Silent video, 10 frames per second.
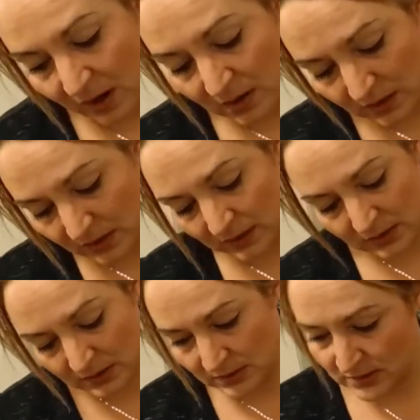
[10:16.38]

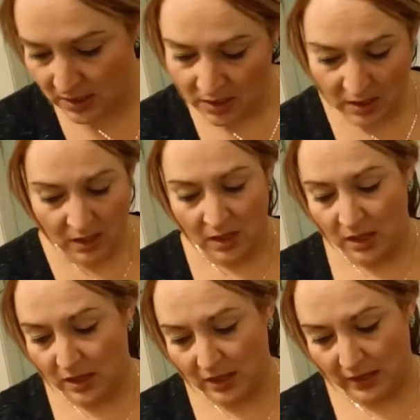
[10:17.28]
onions
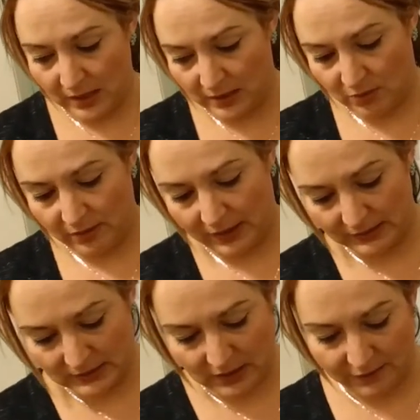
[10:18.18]
and all
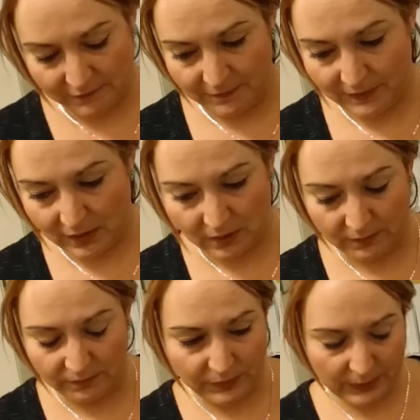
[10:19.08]
that stuff,
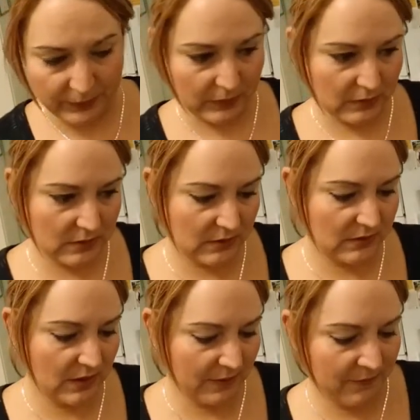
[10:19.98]
peppers and
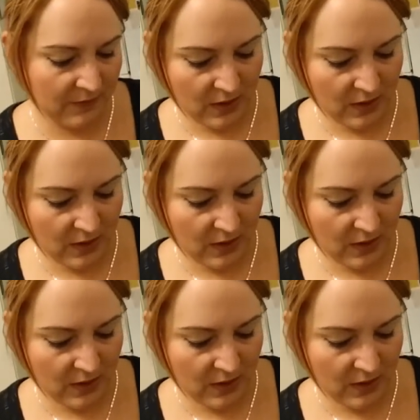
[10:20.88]
stuff.